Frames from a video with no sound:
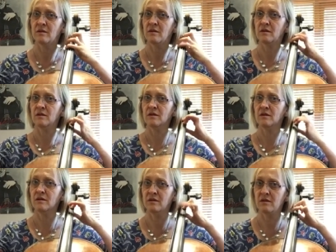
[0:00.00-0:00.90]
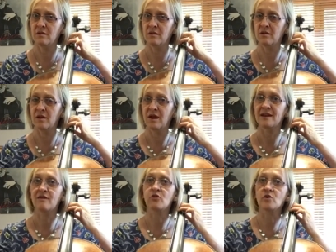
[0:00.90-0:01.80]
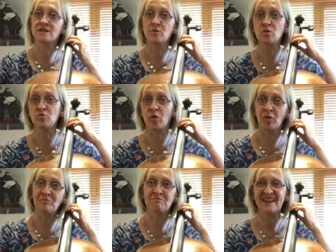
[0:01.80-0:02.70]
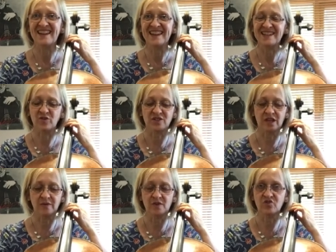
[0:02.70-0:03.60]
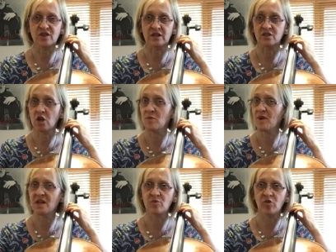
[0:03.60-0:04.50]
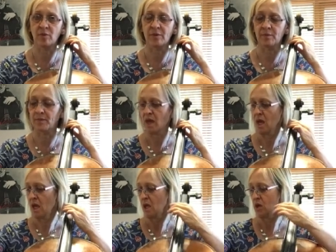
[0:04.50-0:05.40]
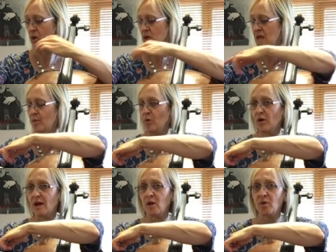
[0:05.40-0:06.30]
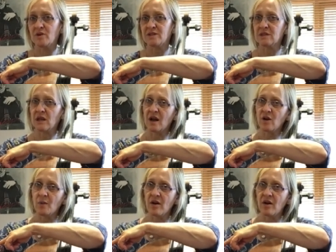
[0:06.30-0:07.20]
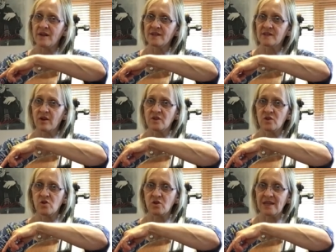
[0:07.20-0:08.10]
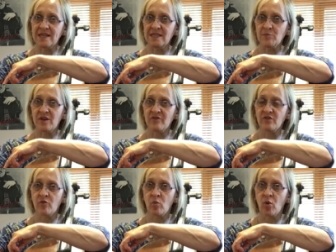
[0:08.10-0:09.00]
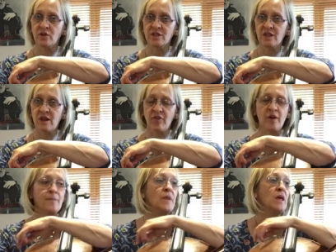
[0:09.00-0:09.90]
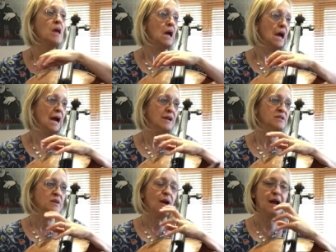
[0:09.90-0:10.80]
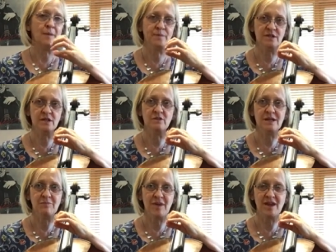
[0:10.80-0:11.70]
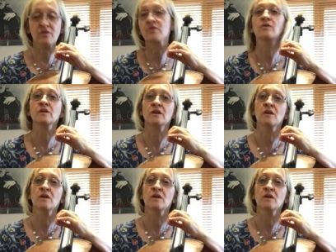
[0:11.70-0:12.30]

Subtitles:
And of course, some of the problem is crossing over the string. Don't make it a problem. You know, keep your elbows slightly on the high side so you can easily pivot from one to the other, and absolutely make the